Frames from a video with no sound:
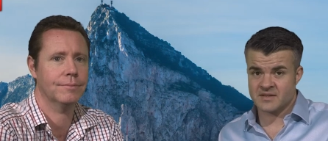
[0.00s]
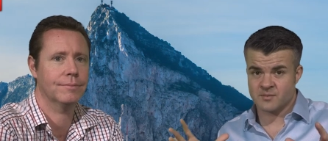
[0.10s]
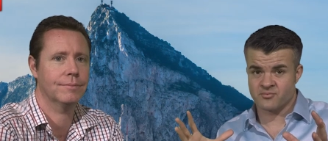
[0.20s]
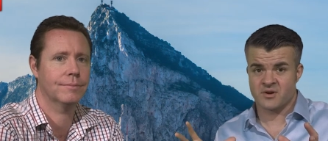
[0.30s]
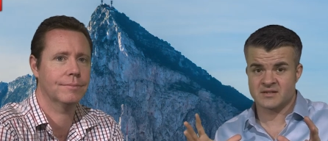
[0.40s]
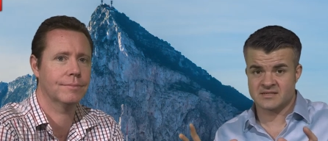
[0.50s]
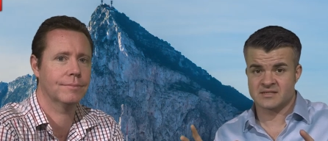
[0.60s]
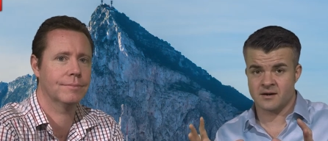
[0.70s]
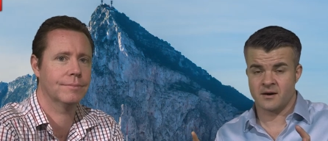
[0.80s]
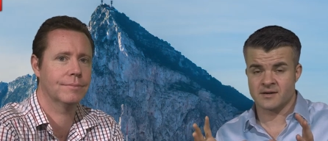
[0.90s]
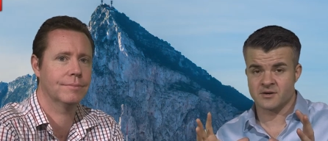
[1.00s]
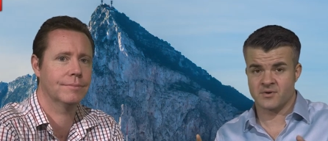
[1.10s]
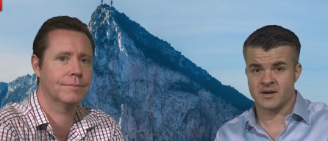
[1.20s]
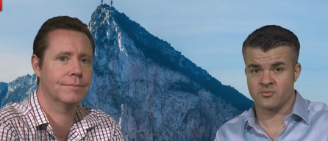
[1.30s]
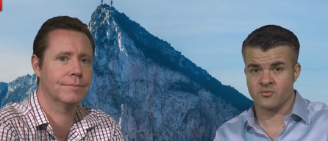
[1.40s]
Speaker 1: The prices are
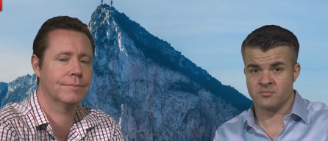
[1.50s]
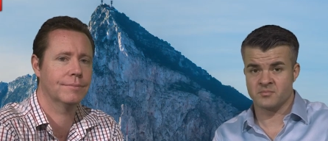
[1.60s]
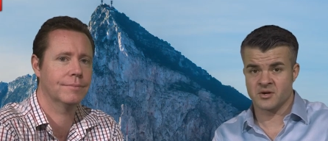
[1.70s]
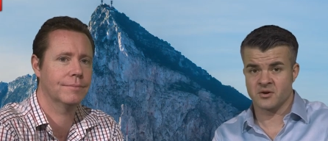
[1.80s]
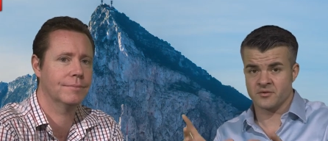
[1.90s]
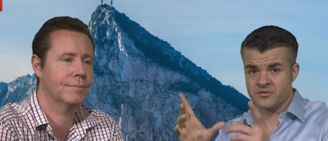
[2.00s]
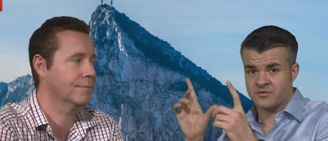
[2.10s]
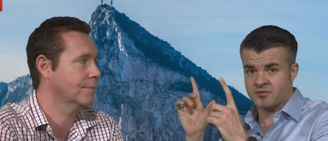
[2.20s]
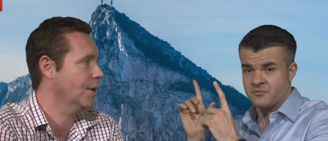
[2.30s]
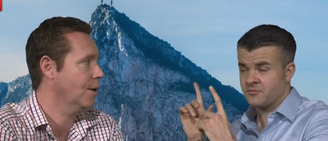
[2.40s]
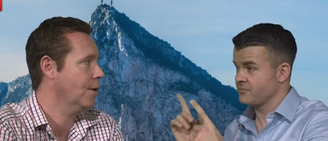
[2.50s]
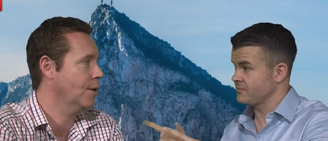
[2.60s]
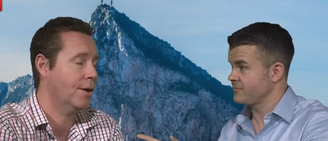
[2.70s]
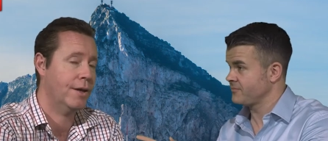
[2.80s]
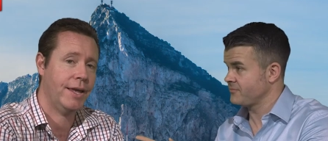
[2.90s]
incredible because
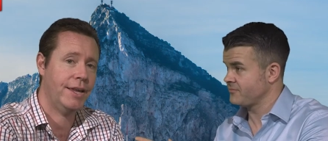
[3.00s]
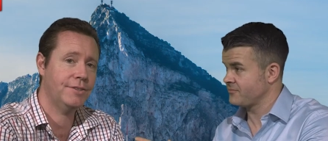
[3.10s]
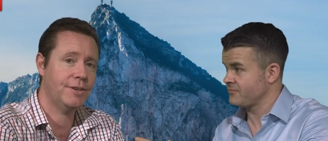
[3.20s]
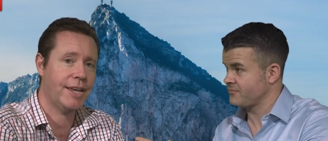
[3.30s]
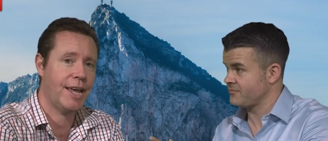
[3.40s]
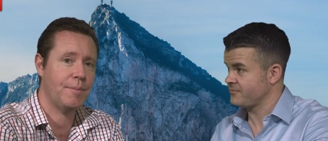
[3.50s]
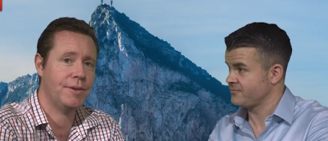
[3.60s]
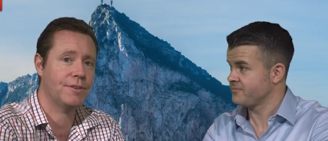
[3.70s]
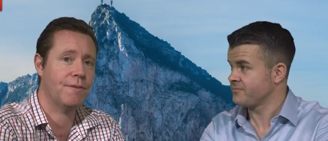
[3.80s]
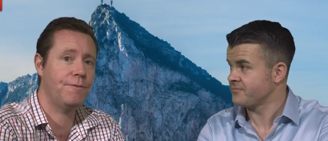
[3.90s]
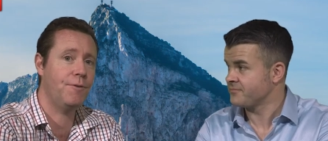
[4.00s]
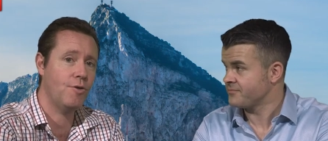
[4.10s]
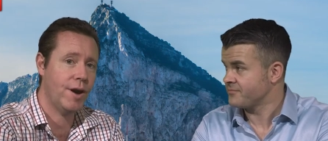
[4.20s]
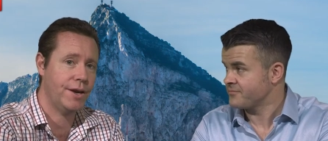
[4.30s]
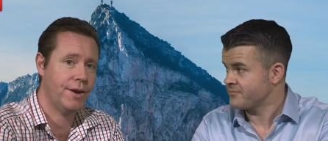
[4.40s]
Speaker 2: Inside cabin's
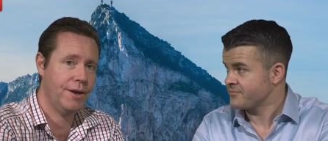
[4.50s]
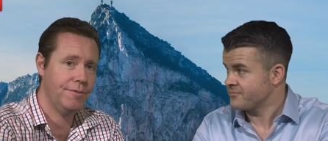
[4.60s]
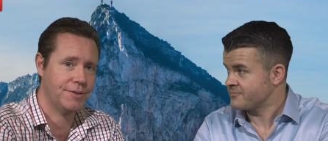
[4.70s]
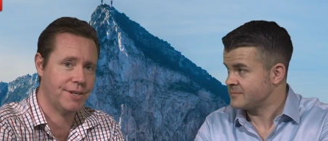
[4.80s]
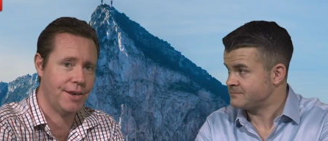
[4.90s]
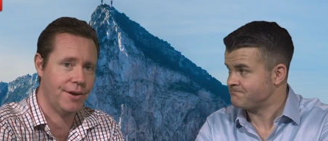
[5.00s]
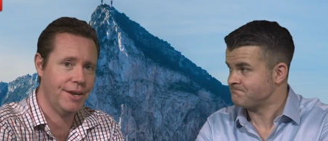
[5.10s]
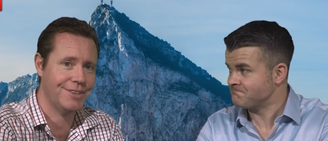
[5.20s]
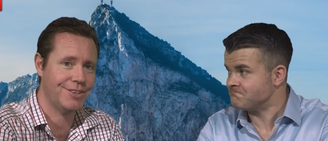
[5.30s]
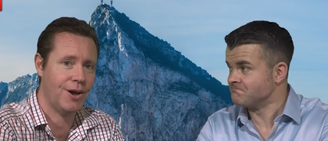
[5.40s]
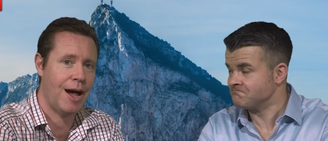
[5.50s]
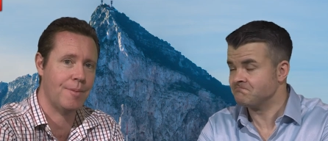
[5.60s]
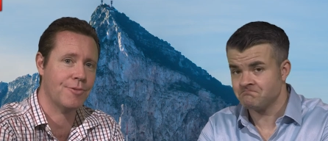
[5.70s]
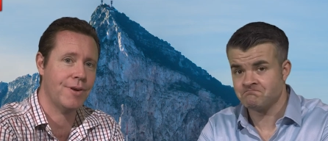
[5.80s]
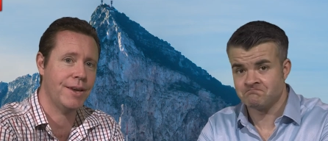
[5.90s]
489 for 10 nights,
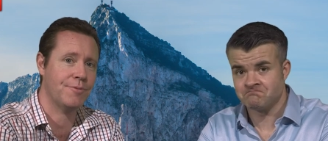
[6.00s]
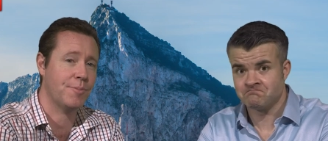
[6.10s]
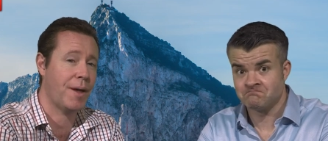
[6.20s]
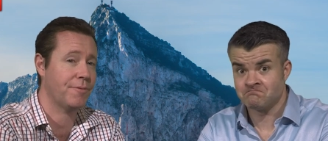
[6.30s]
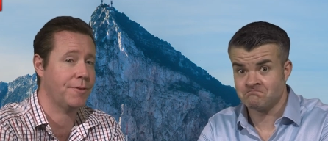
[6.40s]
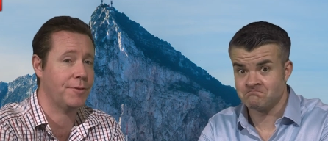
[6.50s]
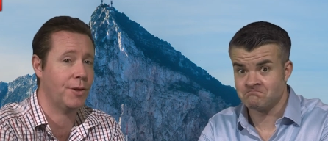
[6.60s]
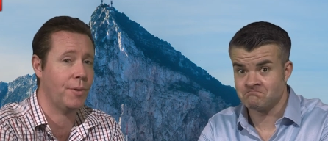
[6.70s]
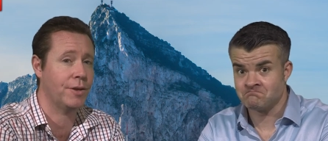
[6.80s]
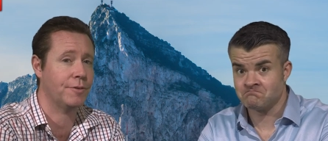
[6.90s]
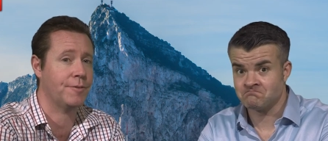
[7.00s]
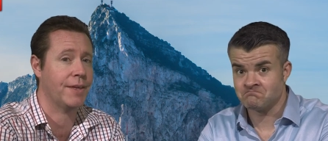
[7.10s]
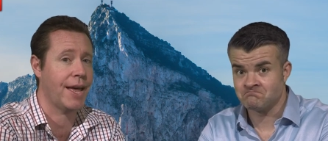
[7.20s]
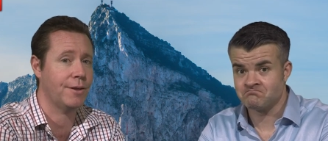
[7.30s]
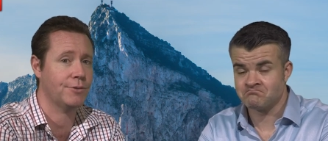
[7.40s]
upgrade for about 50 quid for
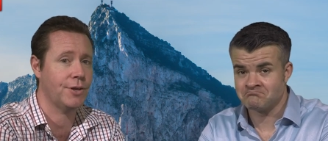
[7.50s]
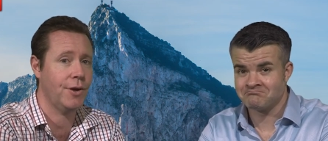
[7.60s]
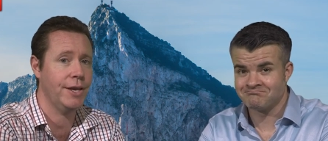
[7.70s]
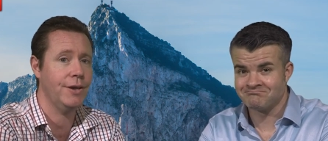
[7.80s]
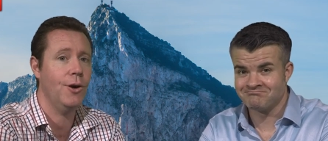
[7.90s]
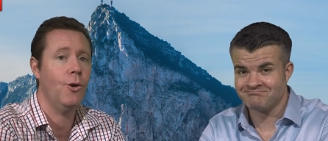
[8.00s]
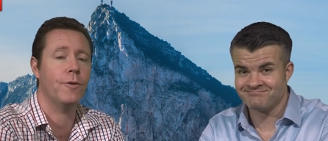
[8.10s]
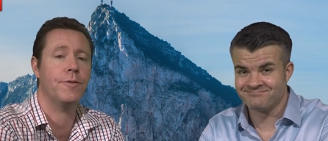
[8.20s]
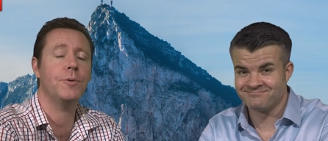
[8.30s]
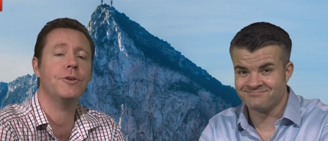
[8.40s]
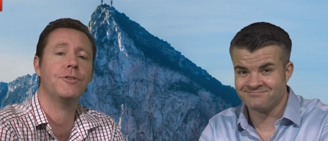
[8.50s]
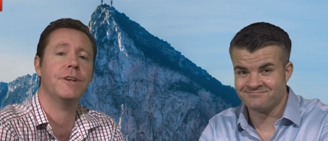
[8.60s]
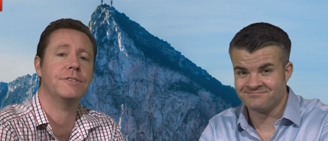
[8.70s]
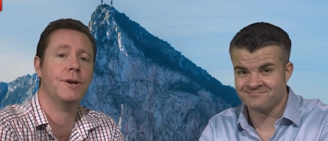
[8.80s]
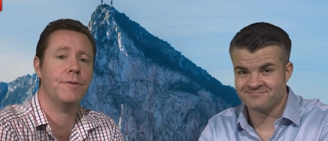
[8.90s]
the outside, or if you want to treat
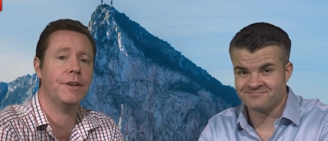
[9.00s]
yourself,